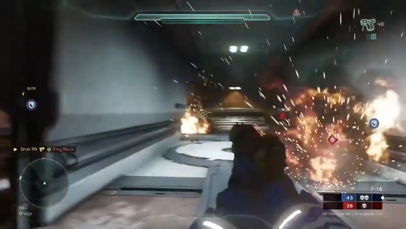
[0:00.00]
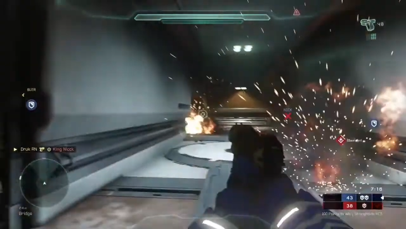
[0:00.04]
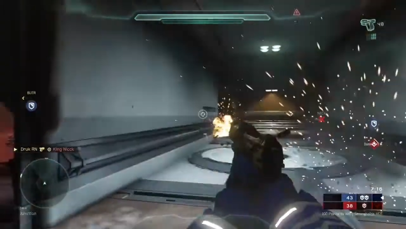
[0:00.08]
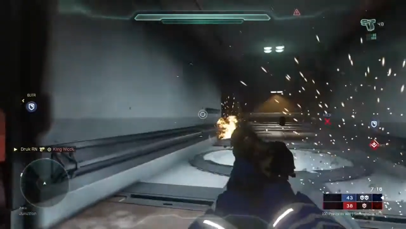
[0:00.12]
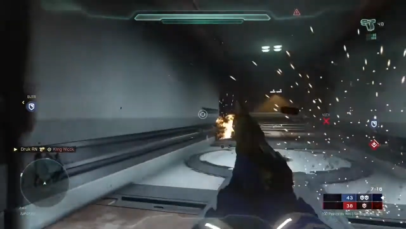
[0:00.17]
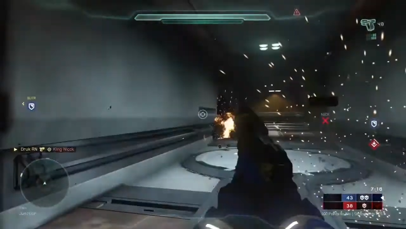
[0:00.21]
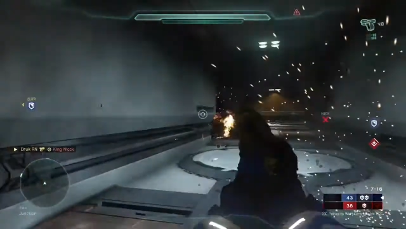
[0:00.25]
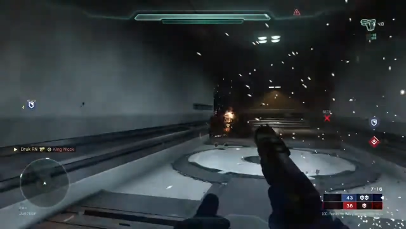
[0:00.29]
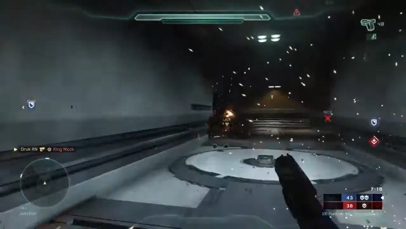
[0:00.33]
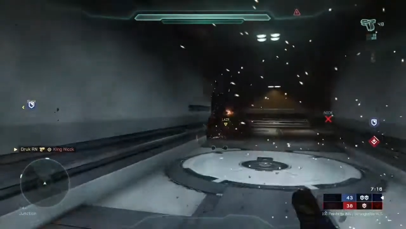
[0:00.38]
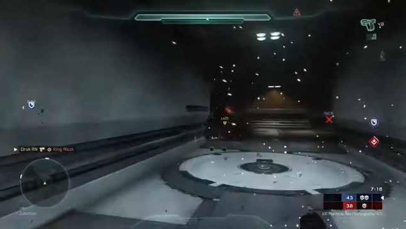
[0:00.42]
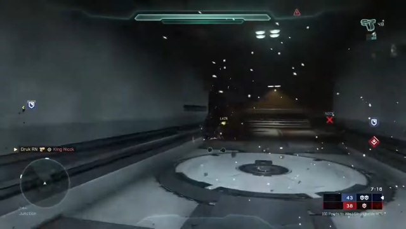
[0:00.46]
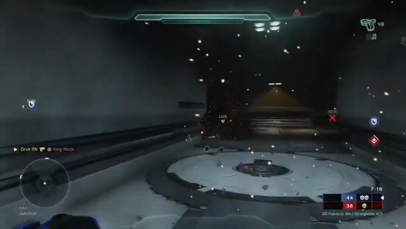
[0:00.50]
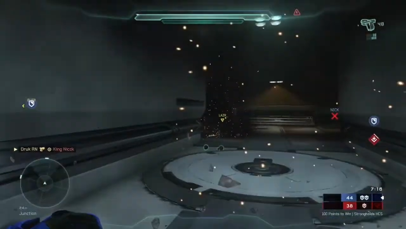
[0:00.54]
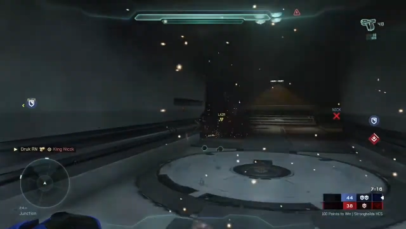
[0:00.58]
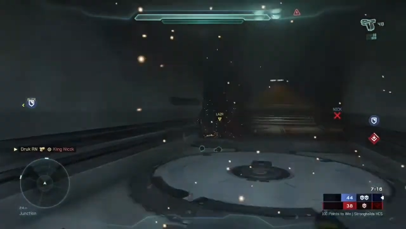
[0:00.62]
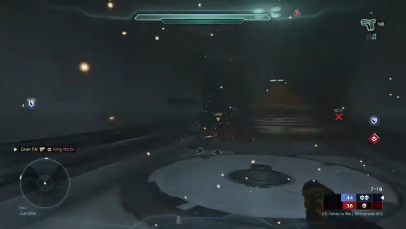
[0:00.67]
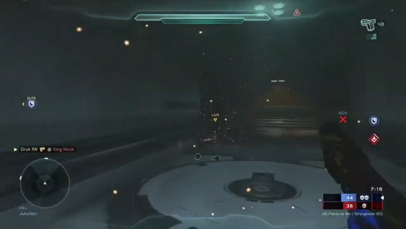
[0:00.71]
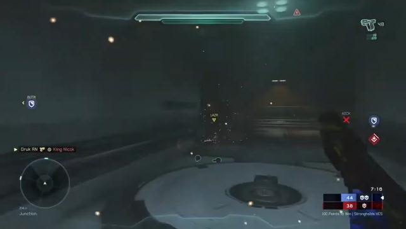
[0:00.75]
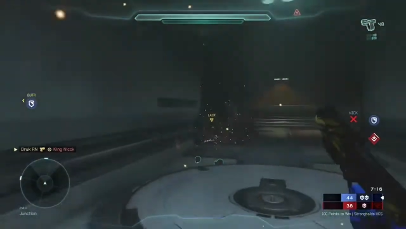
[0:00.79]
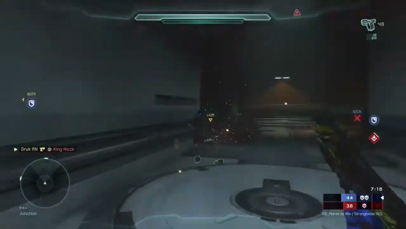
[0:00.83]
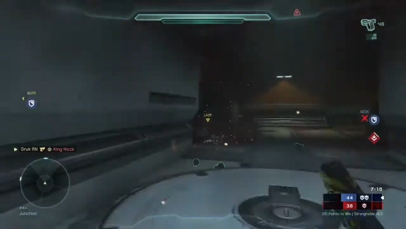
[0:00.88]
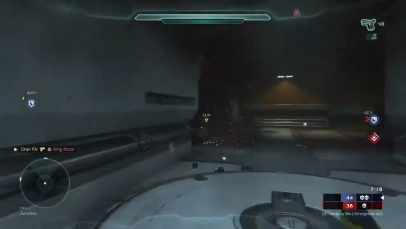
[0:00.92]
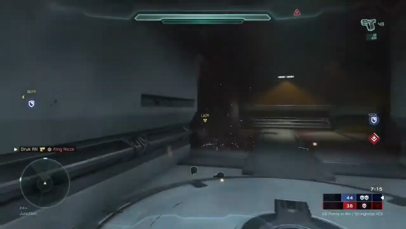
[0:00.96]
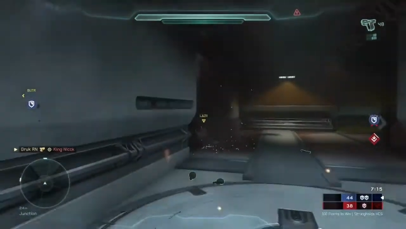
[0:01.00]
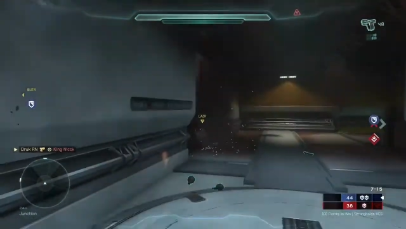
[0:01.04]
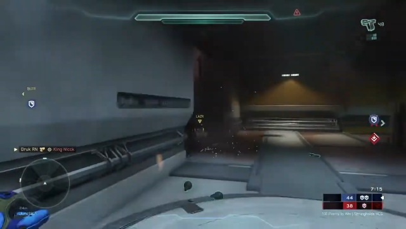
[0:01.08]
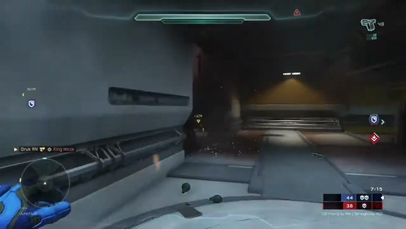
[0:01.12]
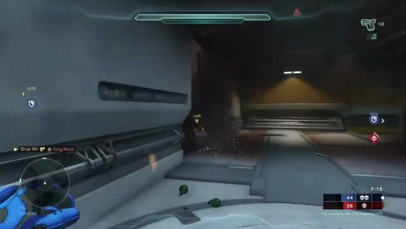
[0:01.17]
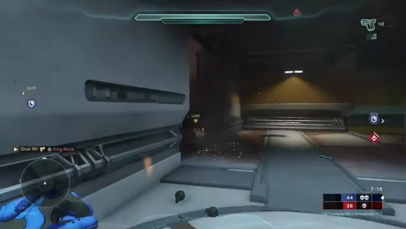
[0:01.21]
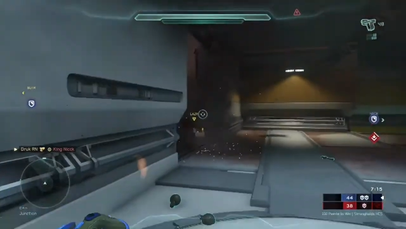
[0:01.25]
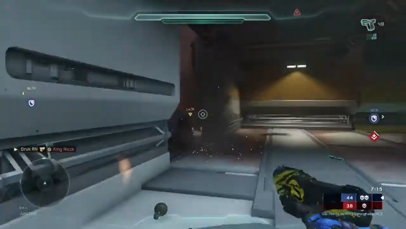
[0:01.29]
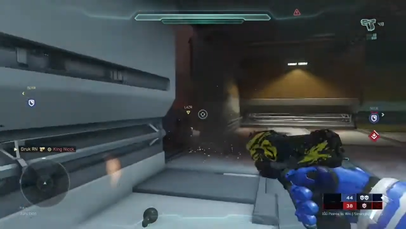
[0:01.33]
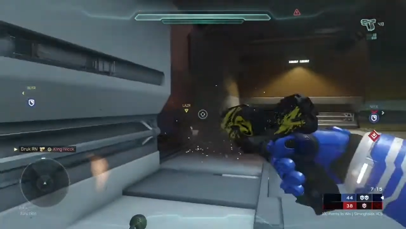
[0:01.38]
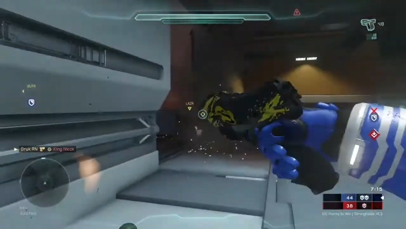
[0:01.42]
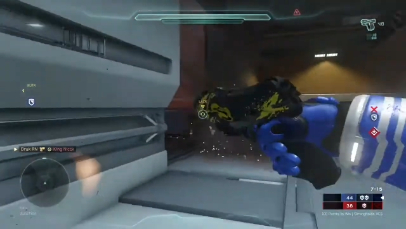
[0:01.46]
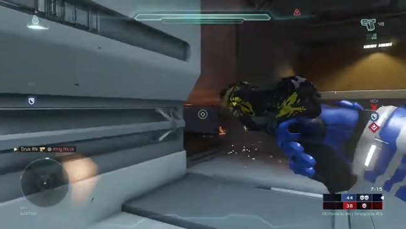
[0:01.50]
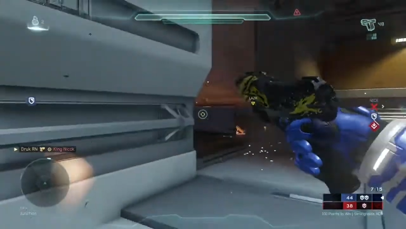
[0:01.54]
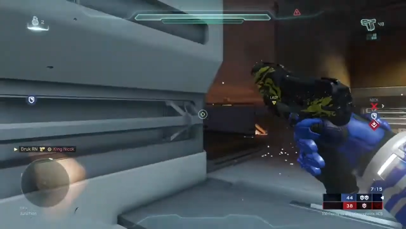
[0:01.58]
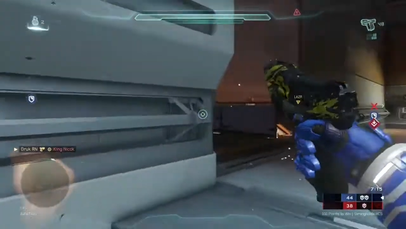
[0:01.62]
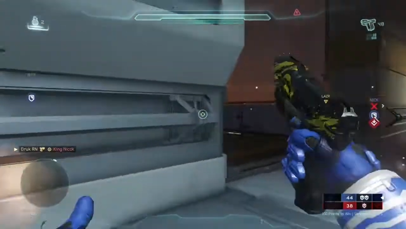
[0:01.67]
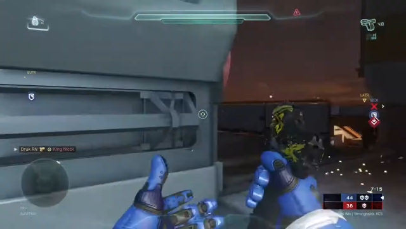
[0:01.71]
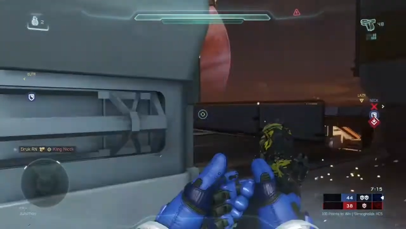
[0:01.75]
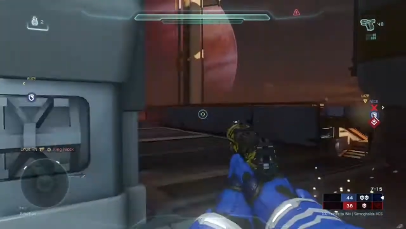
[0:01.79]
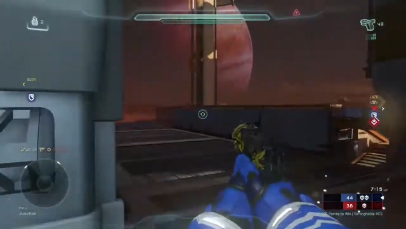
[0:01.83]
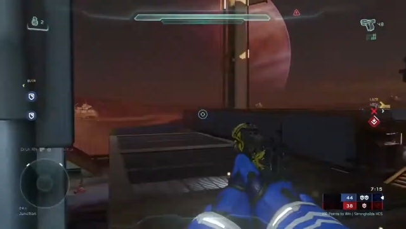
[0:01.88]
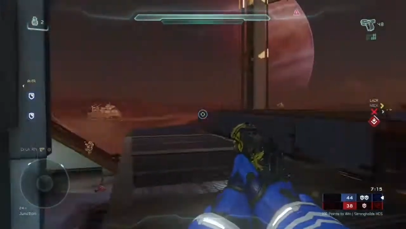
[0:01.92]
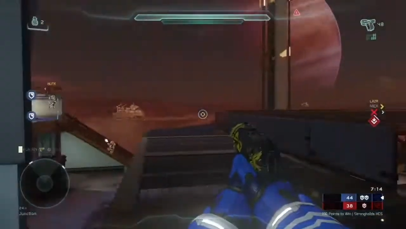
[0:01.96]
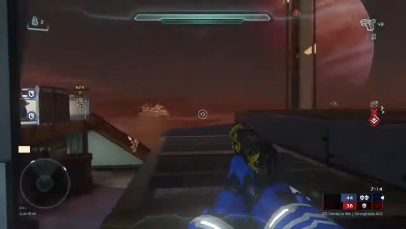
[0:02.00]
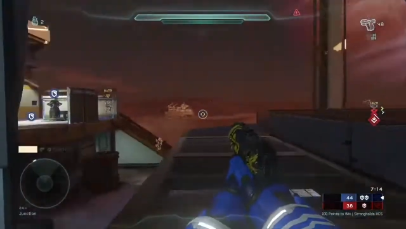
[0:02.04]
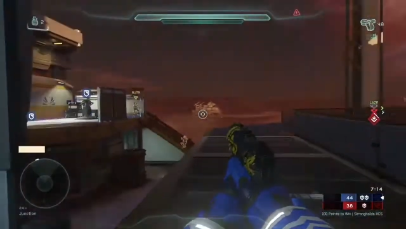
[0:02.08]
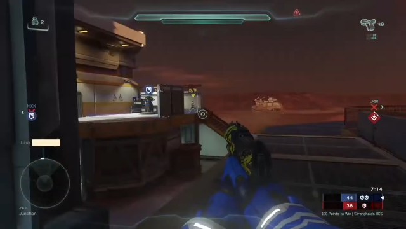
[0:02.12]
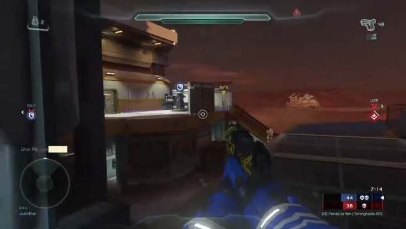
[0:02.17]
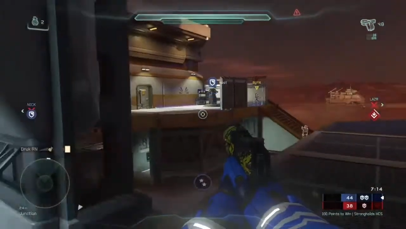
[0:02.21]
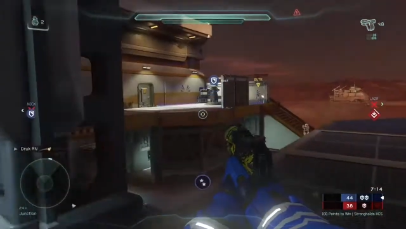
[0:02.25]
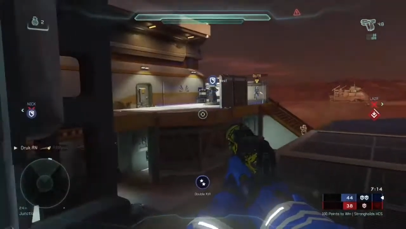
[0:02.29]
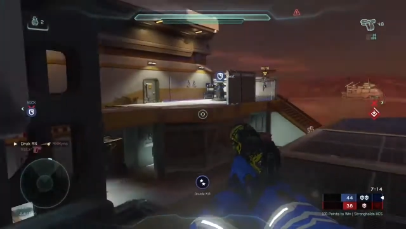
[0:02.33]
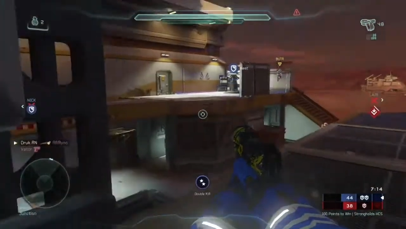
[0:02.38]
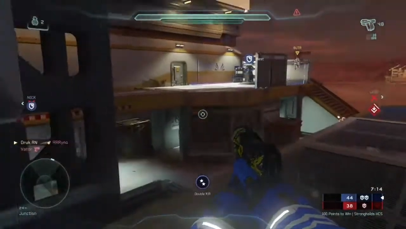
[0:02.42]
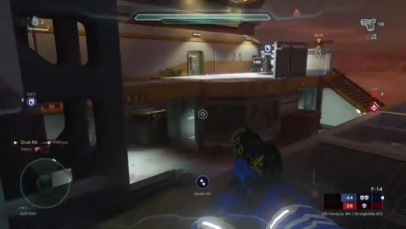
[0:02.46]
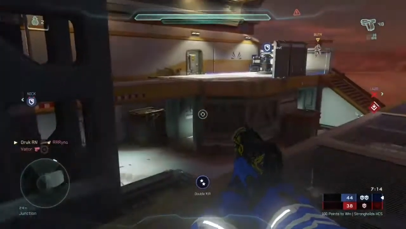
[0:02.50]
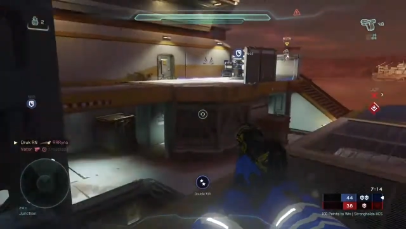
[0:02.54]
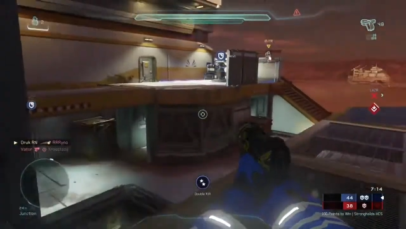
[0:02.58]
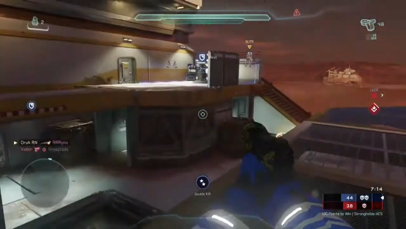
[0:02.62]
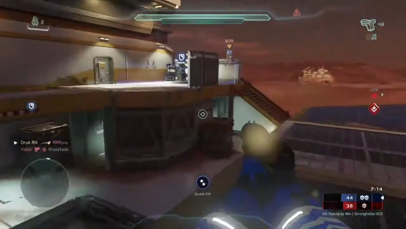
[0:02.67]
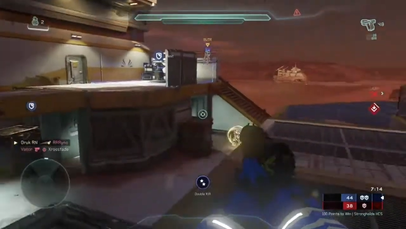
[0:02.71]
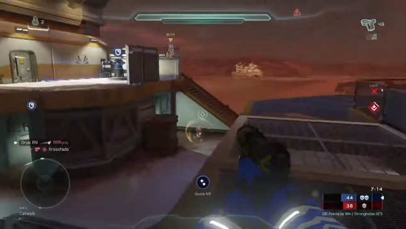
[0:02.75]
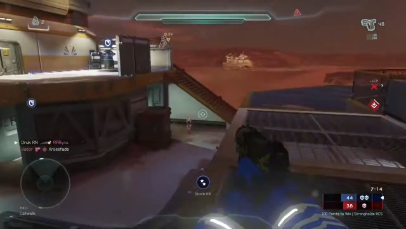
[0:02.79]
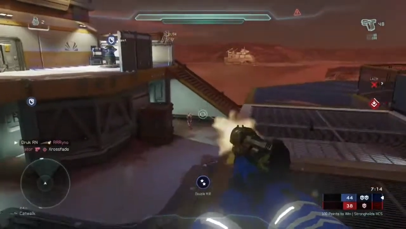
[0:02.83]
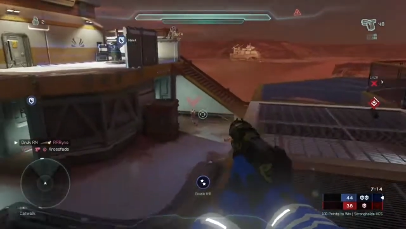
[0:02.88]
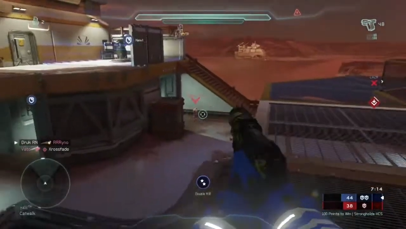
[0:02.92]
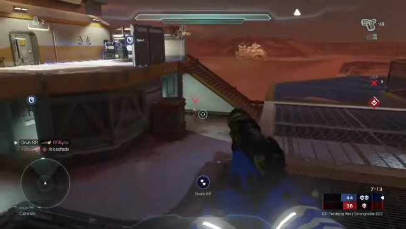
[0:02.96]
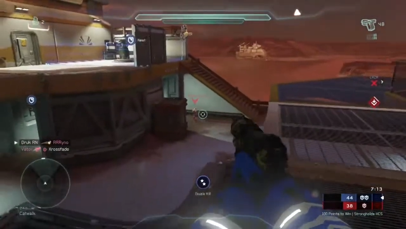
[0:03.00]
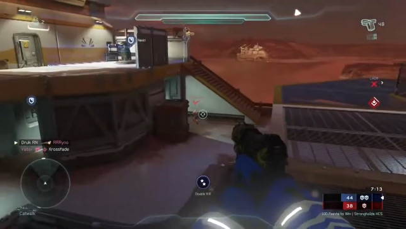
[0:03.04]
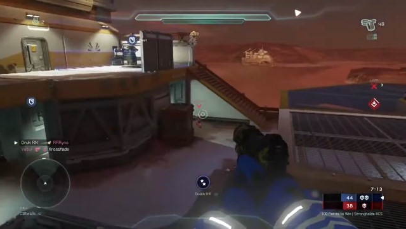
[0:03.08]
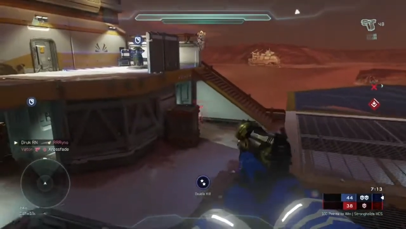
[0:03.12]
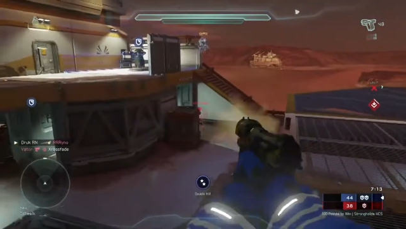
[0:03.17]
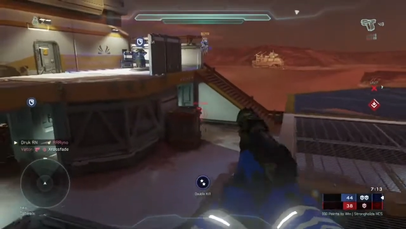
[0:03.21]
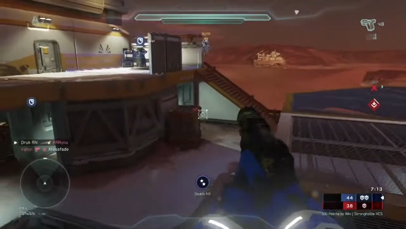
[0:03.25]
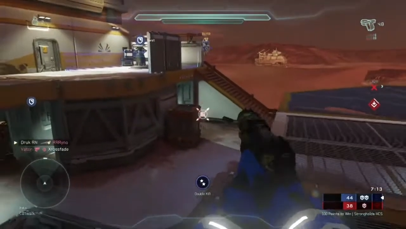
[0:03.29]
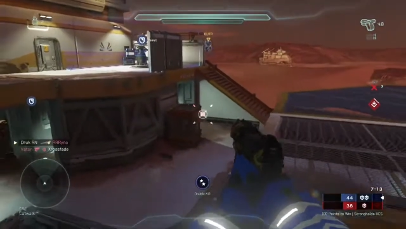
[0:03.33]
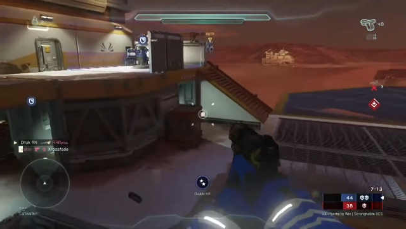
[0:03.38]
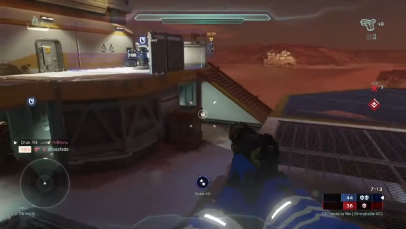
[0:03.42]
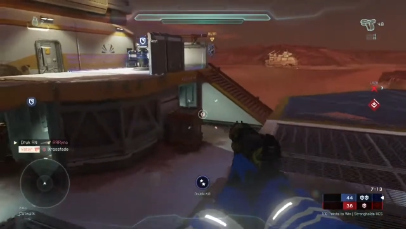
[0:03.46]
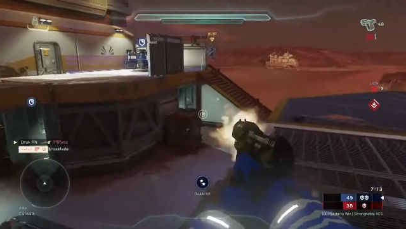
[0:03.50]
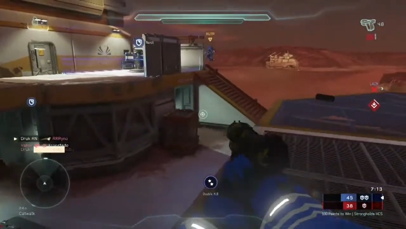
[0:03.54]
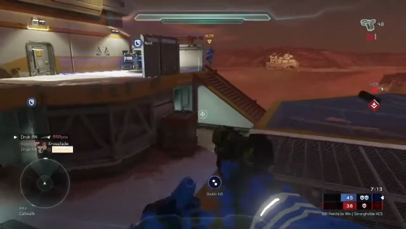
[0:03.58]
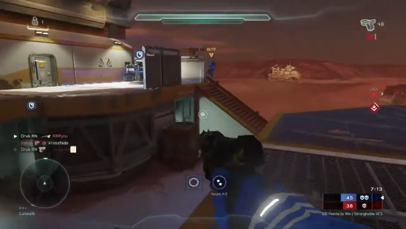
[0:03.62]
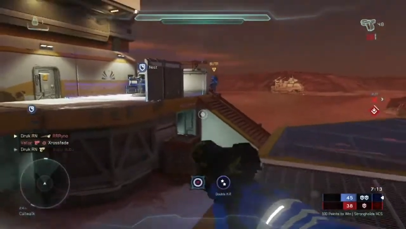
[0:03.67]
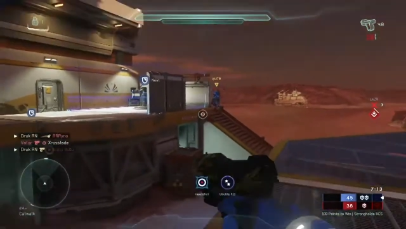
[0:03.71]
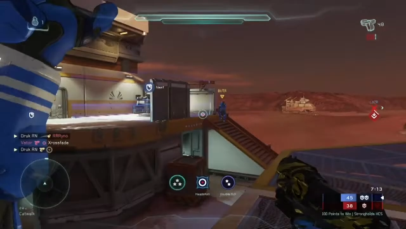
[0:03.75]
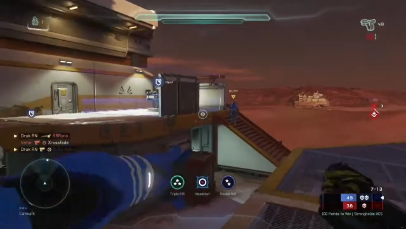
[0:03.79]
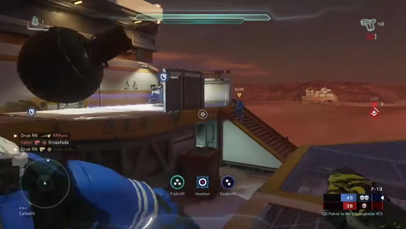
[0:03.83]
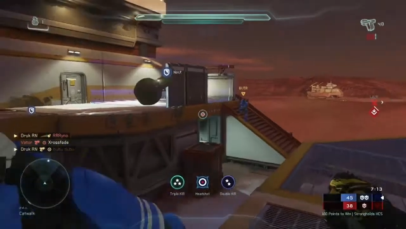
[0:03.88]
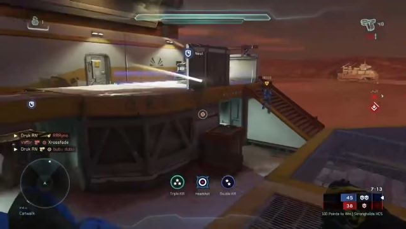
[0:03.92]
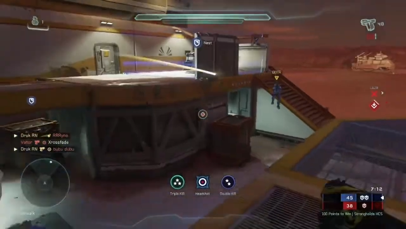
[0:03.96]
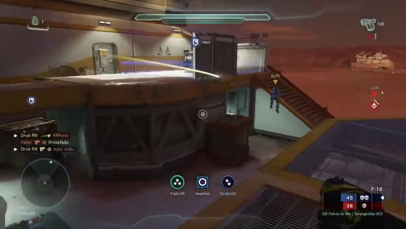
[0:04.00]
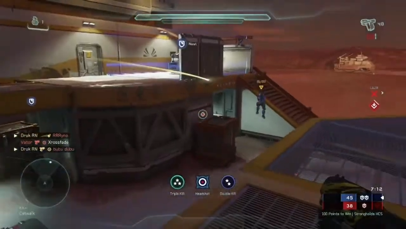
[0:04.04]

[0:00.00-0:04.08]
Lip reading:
[unreadable: no face in view]